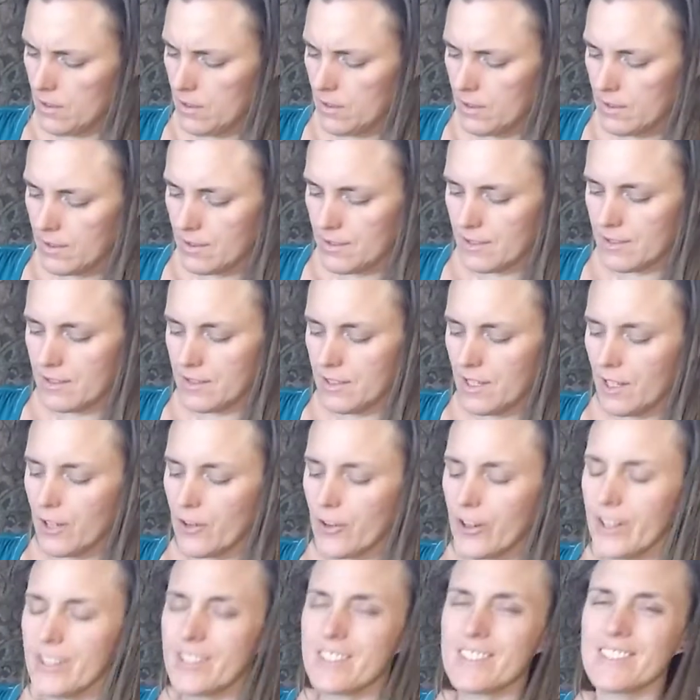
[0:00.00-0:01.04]

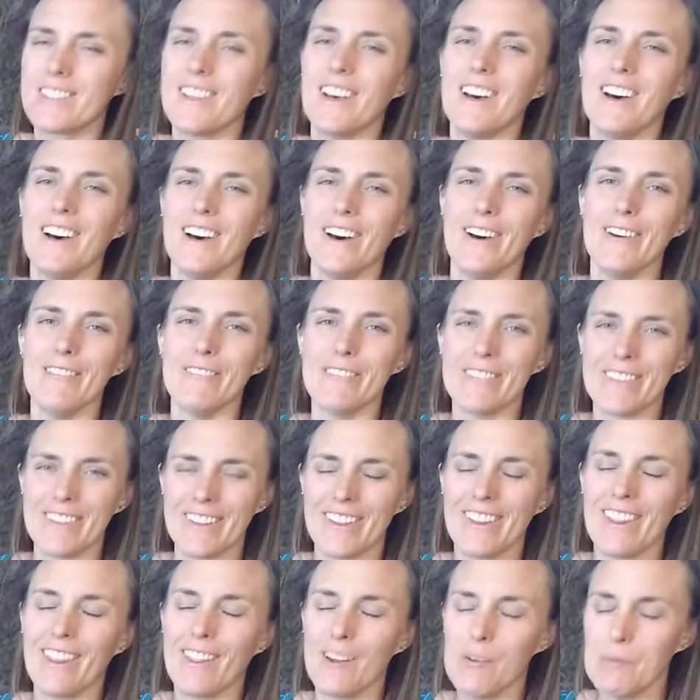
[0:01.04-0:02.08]
Secrets of
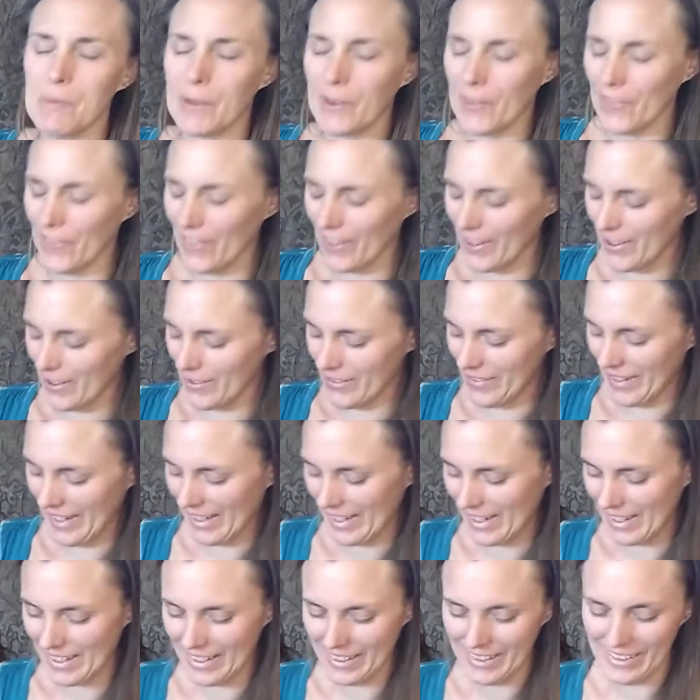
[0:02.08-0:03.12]
the moon. Oh my
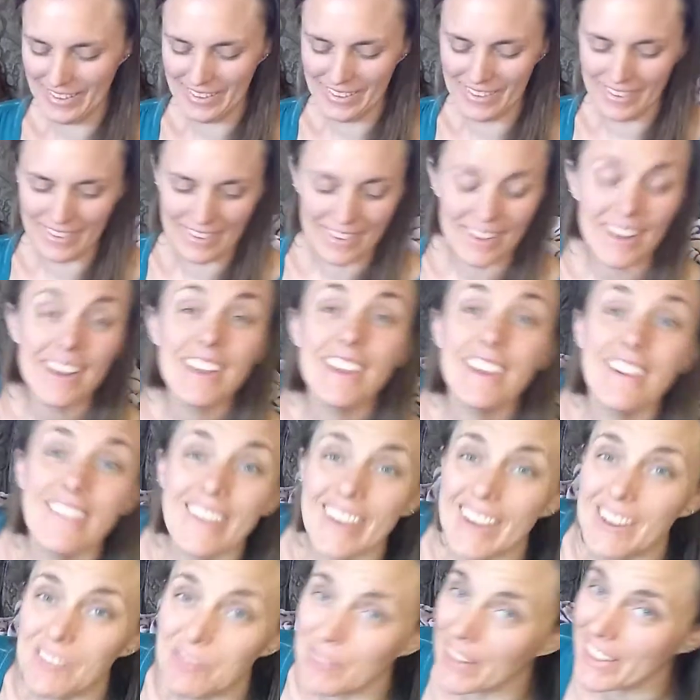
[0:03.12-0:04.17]
god. You
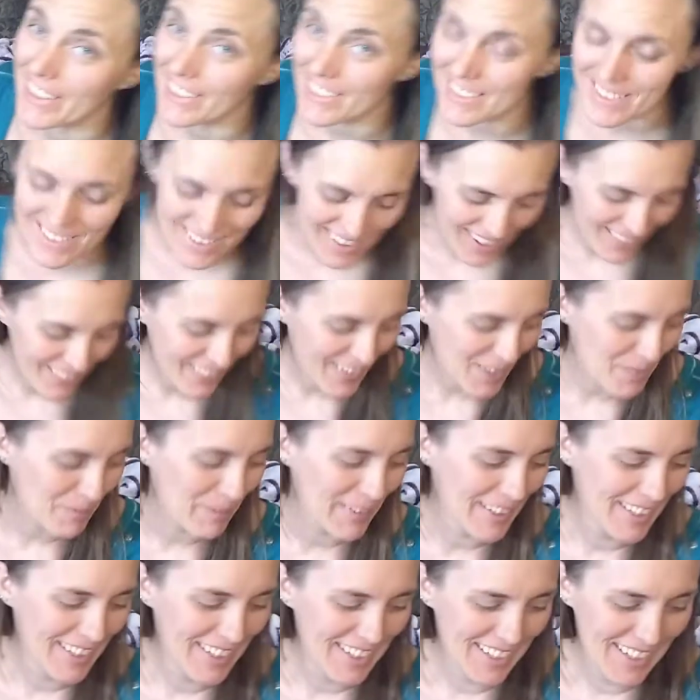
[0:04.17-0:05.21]
can't make this stuff up.
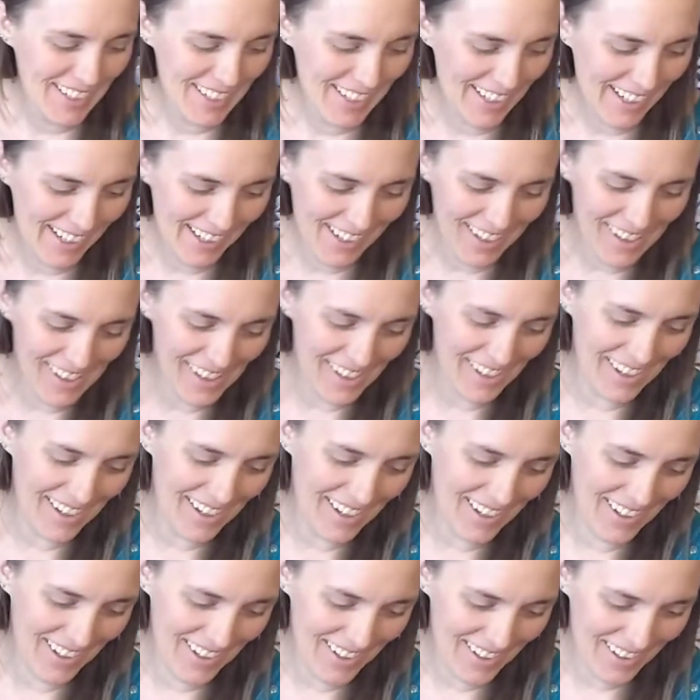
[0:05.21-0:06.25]

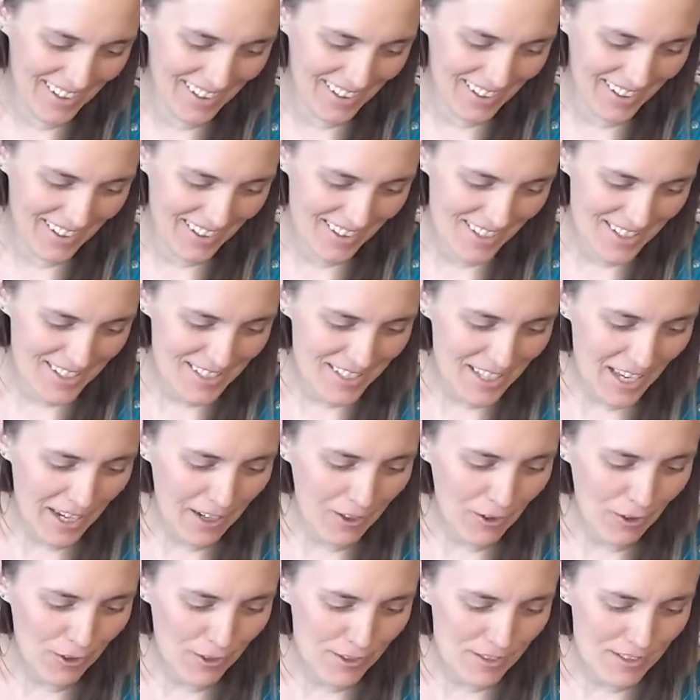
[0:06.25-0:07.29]
The
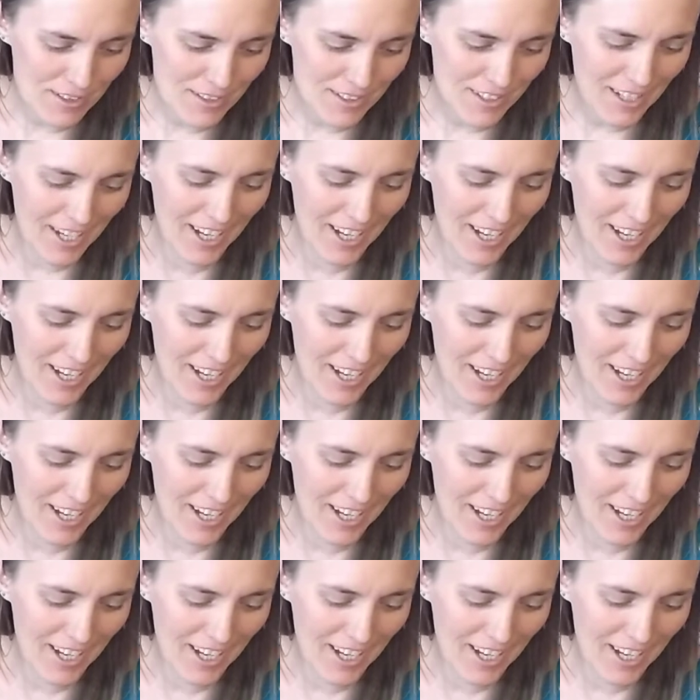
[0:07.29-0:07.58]
cycles.